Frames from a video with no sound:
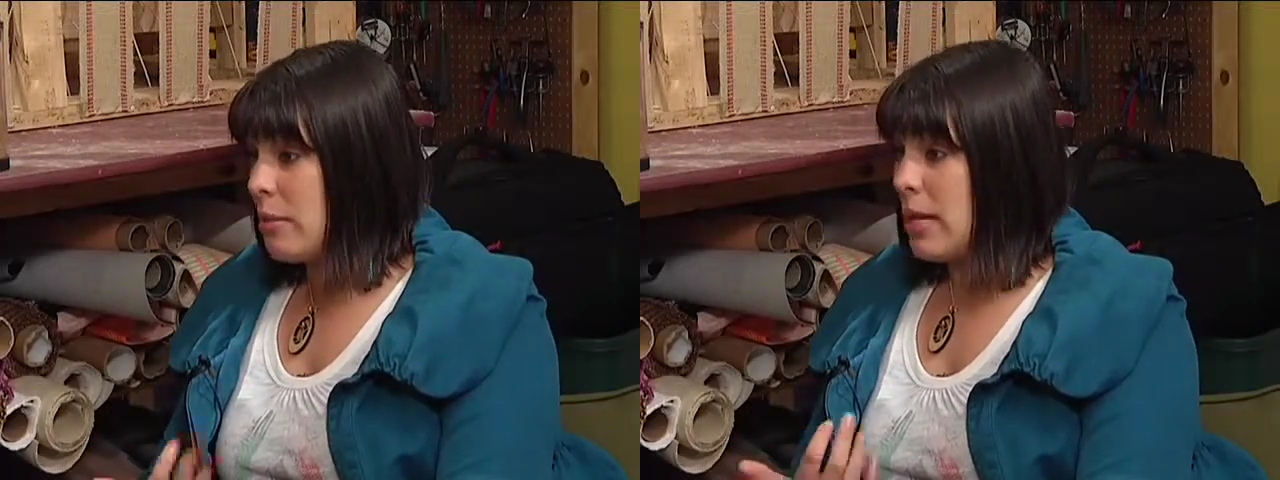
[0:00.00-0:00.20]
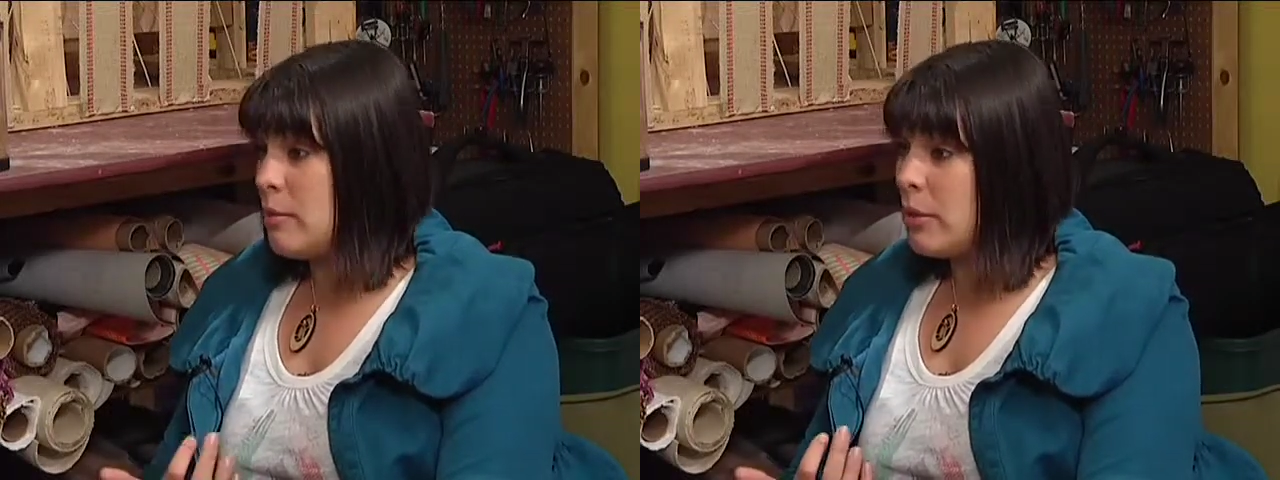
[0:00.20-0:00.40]

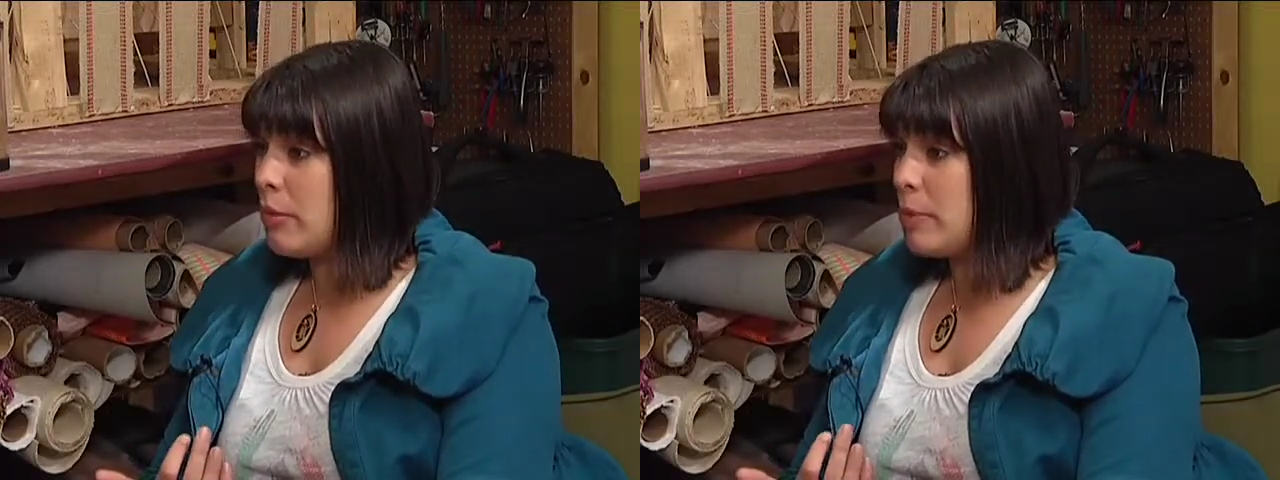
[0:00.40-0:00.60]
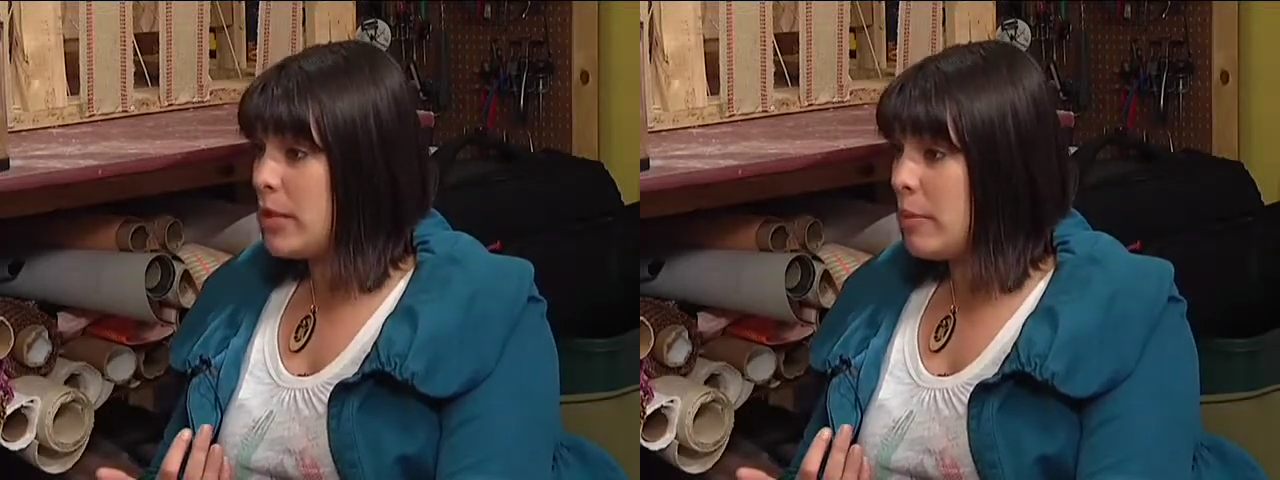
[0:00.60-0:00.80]
it had been
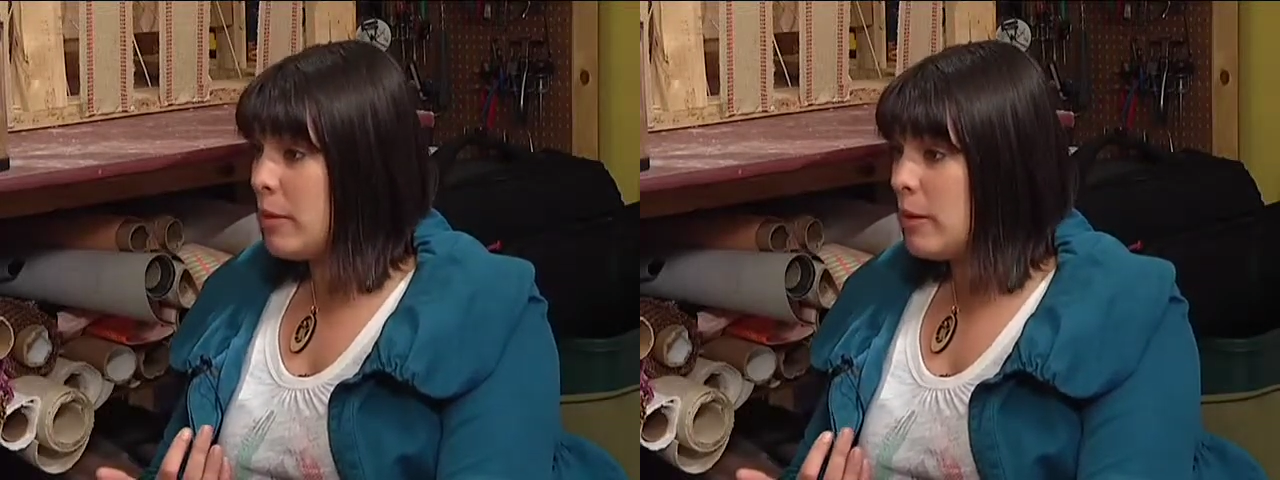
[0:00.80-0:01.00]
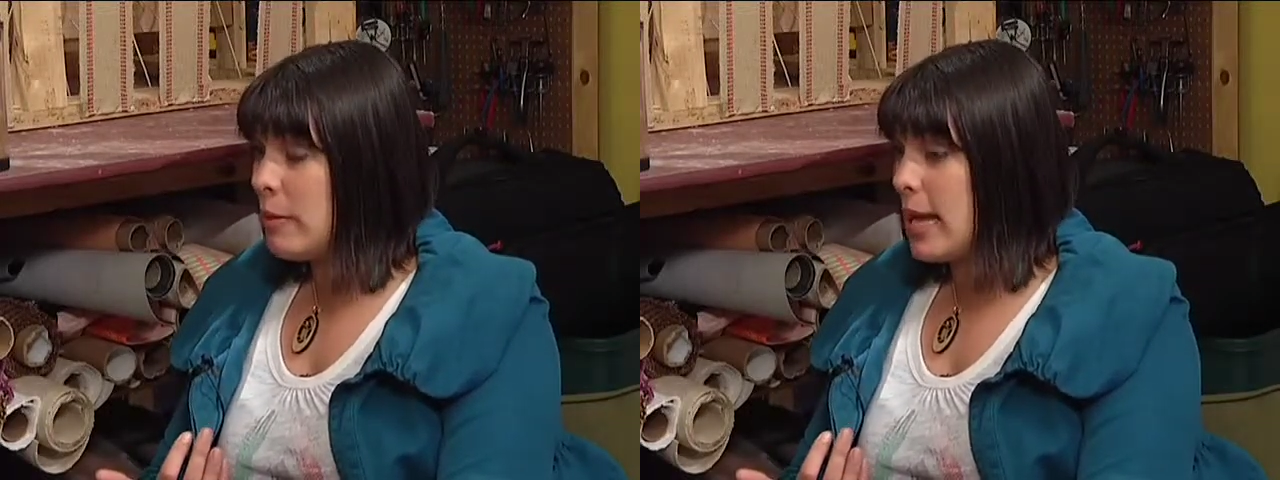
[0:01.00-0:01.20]
ripped up
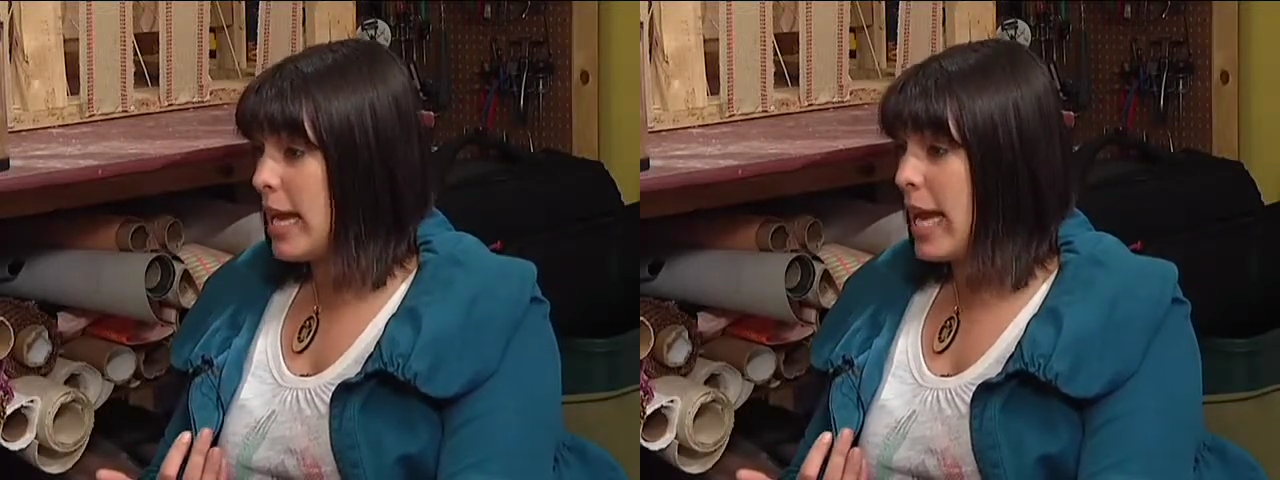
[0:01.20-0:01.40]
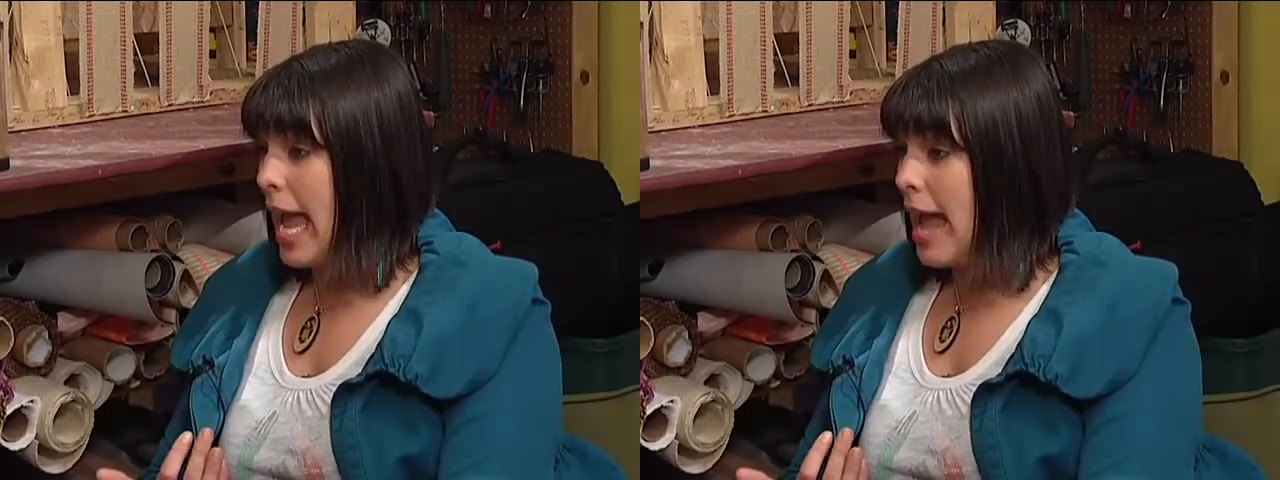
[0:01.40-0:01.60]
by a
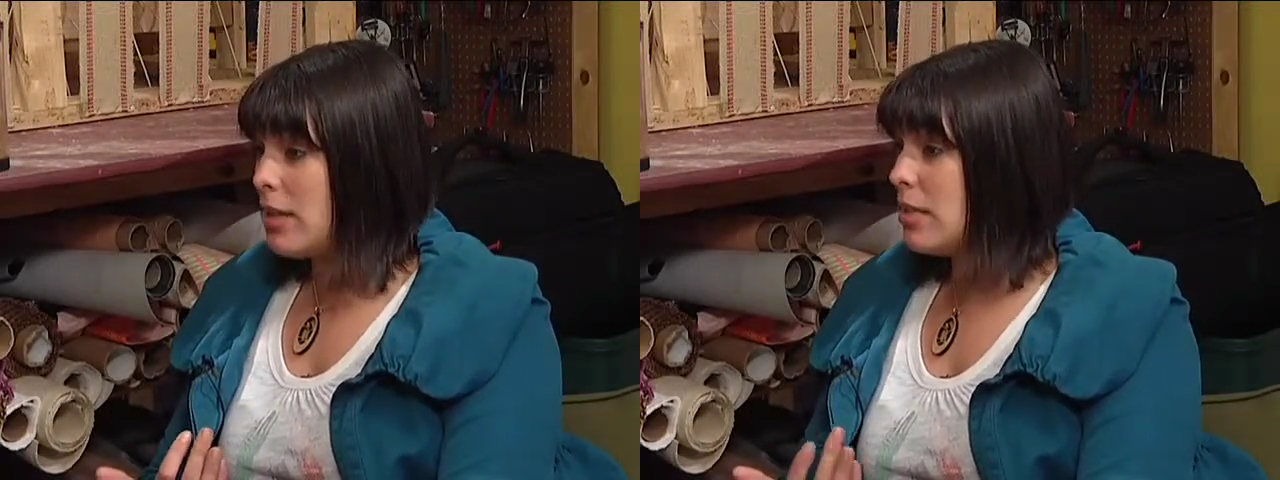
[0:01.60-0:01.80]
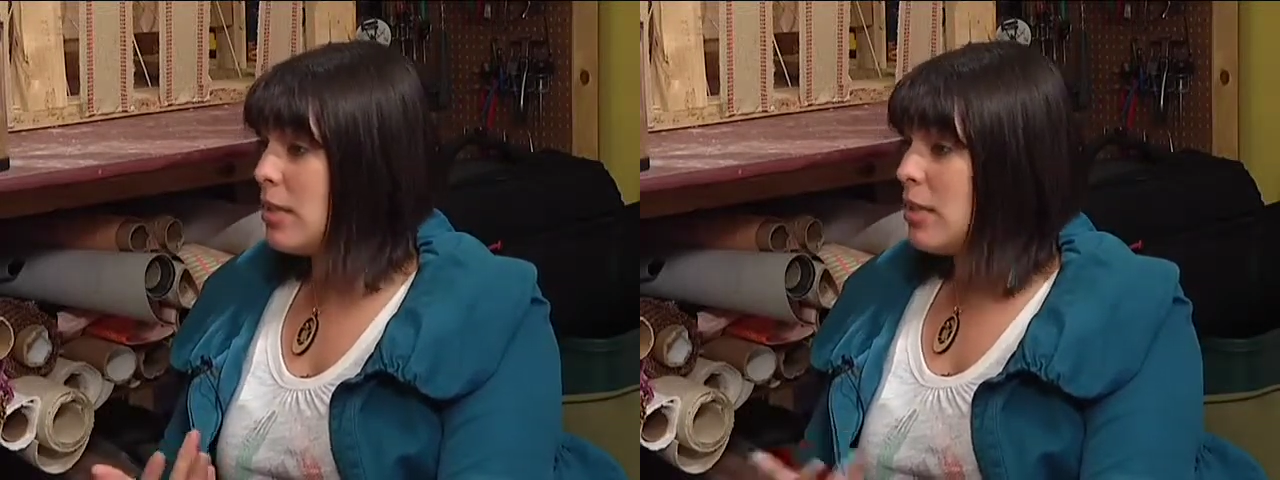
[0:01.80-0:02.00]
cat.